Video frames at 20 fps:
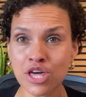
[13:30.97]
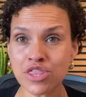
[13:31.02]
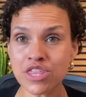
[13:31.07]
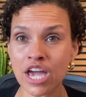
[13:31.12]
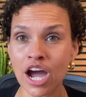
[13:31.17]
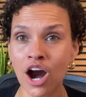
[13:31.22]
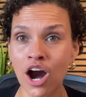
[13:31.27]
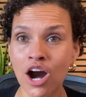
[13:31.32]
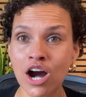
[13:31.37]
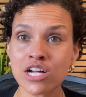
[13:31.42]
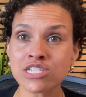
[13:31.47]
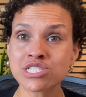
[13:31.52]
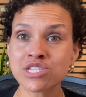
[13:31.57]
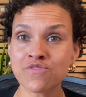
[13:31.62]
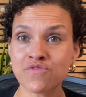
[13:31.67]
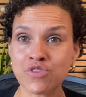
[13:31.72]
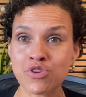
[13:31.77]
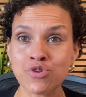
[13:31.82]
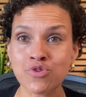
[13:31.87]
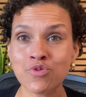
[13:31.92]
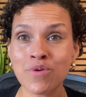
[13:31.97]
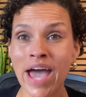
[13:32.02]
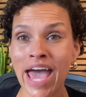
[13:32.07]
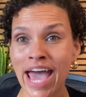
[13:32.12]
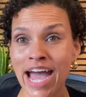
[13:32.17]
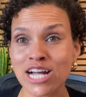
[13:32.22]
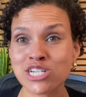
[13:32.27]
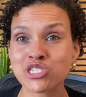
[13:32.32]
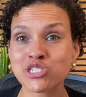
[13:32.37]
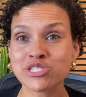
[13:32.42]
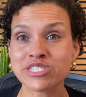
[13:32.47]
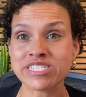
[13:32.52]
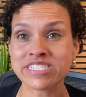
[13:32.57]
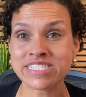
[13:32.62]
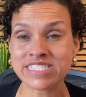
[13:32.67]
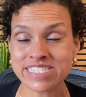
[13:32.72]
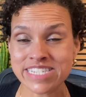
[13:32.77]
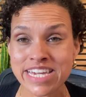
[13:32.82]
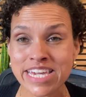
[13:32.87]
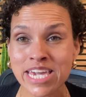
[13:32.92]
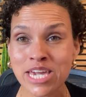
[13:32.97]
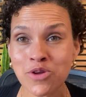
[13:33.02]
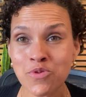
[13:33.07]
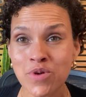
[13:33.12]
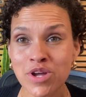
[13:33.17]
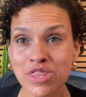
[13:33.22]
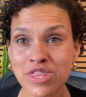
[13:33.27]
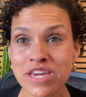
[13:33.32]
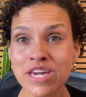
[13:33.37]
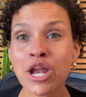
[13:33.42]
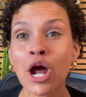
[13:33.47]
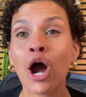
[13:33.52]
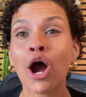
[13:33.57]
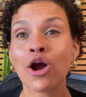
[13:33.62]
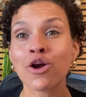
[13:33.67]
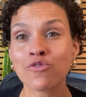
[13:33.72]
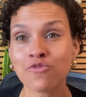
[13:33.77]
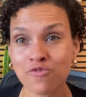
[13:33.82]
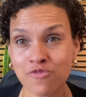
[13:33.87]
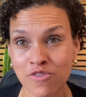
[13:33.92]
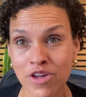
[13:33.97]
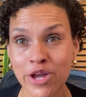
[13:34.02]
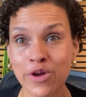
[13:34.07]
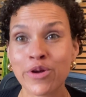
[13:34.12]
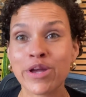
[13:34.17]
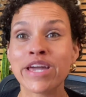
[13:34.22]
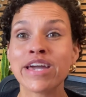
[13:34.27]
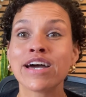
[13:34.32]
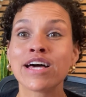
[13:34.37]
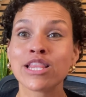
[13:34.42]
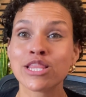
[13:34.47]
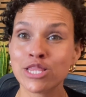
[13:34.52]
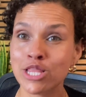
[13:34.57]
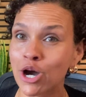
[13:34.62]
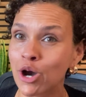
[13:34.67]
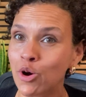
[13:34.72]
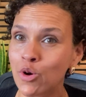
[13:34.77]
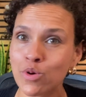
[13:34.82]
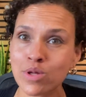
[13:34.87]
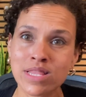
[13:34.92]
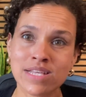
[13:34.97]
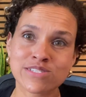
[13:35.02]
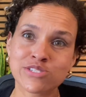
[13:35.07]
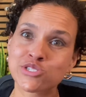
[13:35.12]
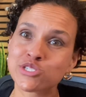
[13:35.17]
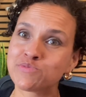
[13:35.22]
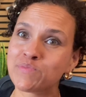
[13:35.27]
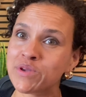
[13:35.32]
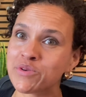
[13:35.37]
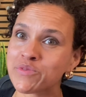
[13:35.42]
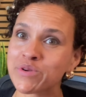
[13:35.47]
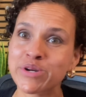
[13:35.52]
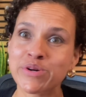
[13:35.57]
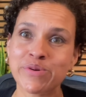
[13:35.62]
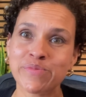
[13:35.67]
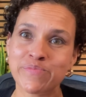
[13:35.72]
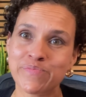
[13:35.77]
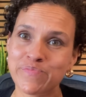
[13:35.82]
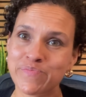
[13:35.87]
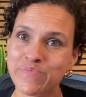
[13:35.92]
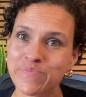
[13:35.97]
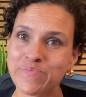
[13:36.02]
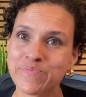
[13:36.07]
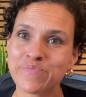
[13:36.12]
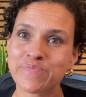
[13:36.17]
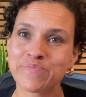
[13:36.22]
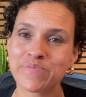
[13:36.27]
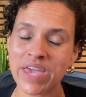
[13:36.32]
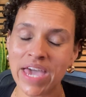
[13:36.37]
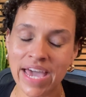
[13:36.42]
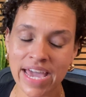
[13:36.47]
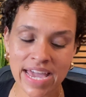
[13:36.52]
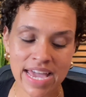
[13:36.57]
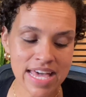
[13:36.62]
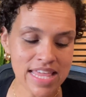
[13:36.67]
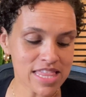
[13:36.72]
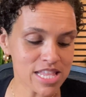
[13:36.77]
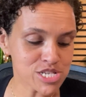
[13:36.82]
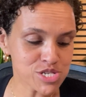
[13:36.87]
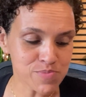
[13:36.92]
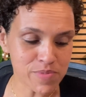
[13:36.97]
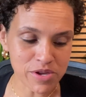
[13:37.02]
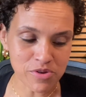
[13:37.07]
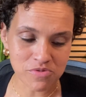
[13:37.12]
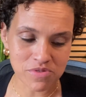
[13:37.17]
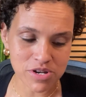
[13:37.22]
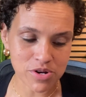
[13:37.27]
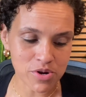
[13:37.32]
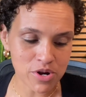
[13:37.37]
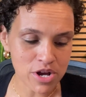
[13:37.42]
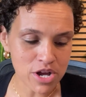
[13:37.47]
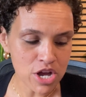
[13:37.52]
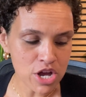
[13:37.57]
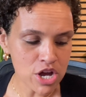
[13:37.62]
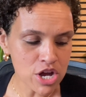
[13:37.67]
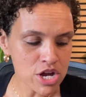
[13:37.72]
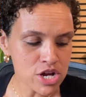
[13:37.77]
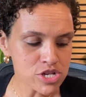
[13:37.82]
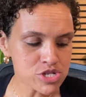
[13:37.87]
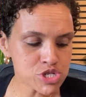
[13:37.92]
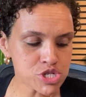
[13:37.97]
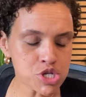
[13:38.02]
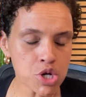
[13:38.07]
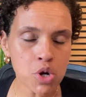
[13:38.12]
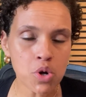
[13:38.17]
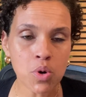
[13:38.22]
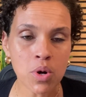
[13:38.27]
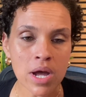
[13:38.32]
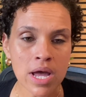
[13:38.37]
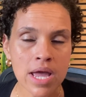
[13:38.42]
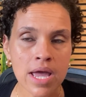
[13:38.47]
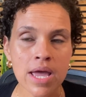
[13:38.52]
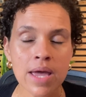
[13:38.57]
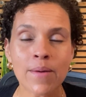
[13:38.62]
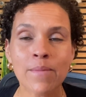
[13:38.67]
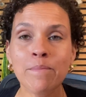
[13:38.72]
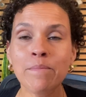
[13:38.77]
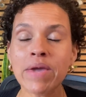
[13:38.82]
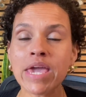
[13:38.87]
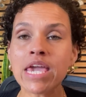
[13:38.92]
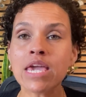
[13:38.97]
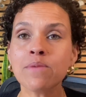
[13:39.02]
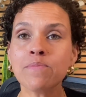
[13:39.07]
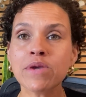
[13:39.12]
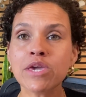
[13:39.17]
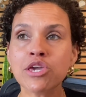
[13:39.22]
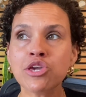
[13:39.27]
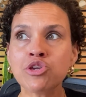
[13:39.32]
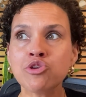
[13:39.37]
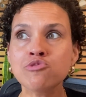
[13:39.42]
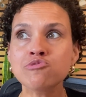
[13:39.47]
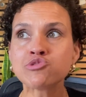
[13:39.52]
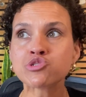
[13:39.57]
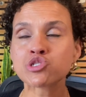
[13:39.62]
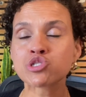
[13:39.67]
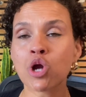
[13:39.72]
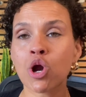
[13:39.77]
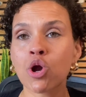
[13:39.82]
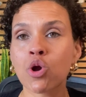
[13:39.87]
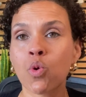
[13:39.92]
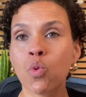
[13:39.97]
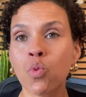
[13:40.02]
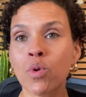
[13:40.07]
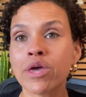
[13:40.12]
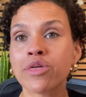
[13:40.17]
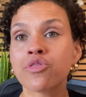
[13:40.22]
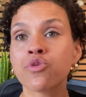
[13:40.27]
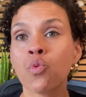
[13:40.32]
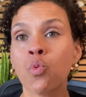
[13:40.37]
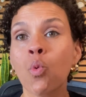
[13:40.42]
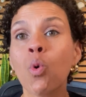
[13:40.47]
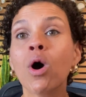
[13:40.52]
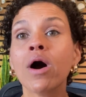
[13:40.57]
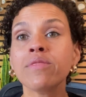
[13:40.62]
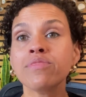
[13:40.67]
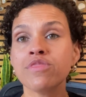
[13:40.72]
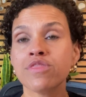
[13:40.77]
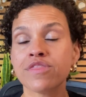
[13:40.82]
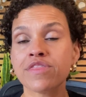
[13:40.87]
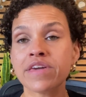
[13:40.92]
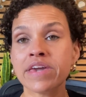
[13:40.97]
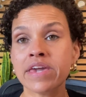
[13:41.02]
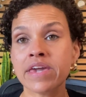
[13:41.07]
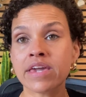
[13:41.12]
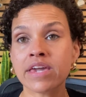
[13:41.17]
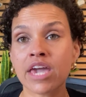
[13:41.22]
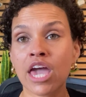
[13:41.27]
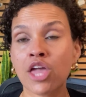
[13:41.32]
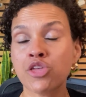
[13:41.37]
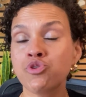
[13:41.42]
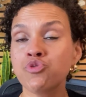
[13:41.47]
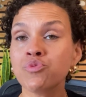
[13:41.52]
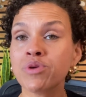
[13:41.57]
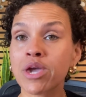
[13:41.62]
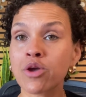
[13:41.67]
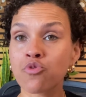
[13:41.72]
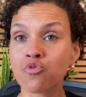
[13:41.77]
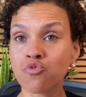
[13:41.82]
the odds of you actually sticking with it are very low. Let's just be real. Okay. Let's be real. So maybe you start with one thing and you get